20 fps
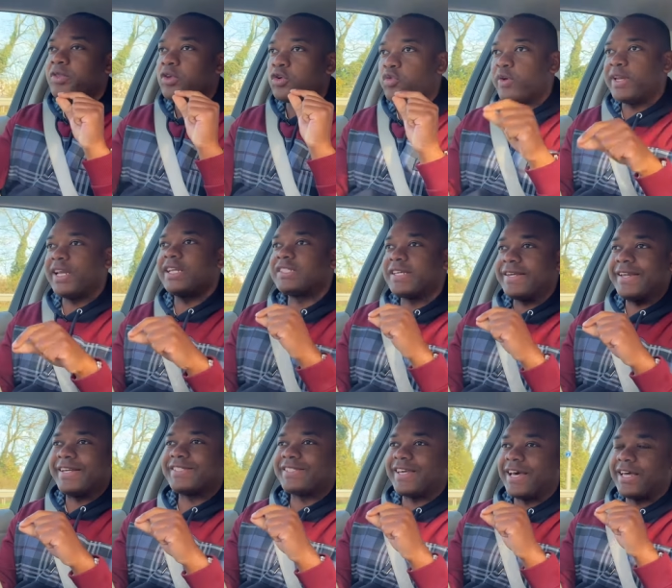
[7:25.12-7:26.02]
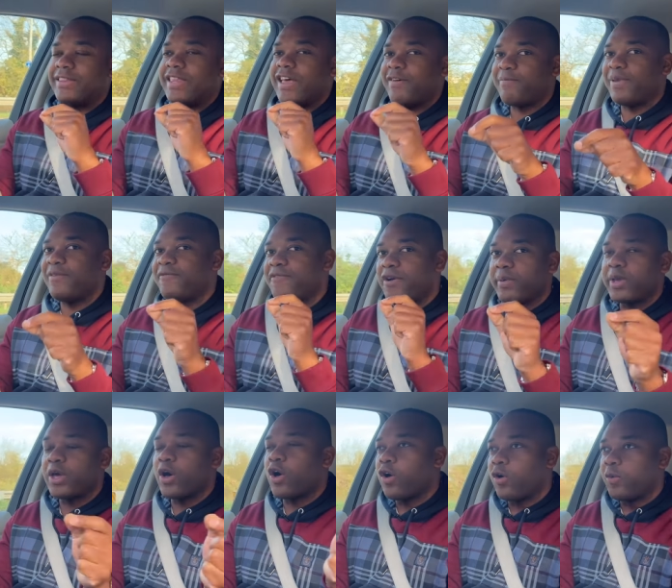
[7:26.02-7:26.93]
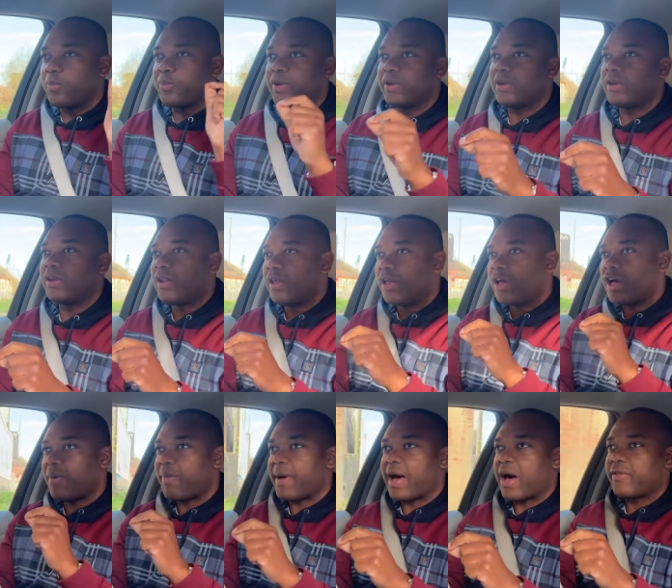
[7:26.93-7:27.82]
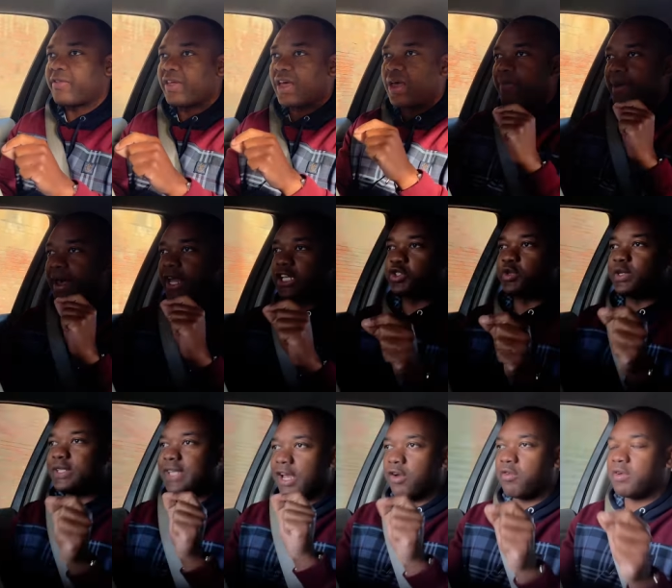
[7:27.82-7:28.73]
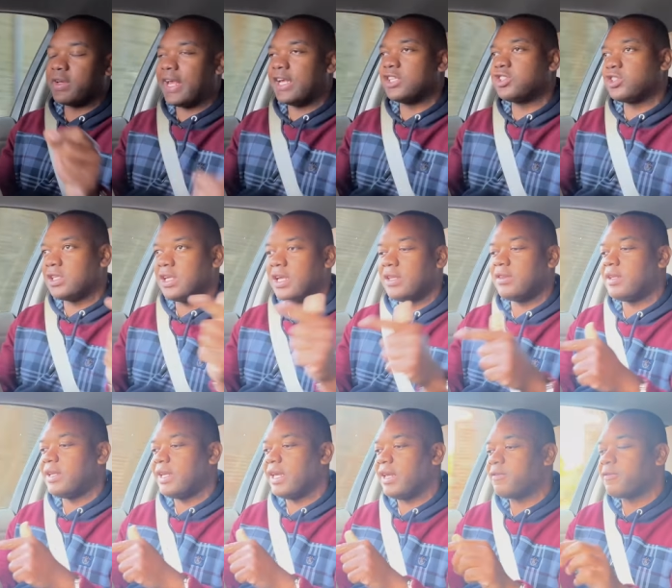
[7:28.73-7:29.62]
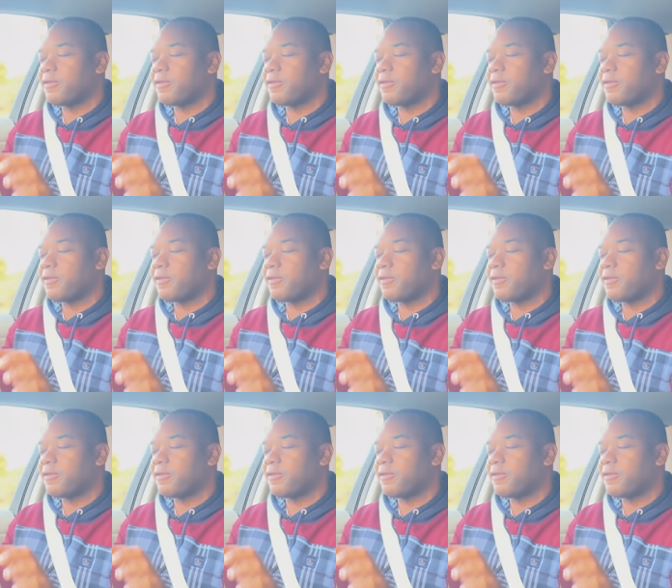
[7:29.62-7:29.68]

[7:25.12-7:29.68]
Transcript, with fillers: credit to Nissan, they've been very open about their battery degradation in the Leaf.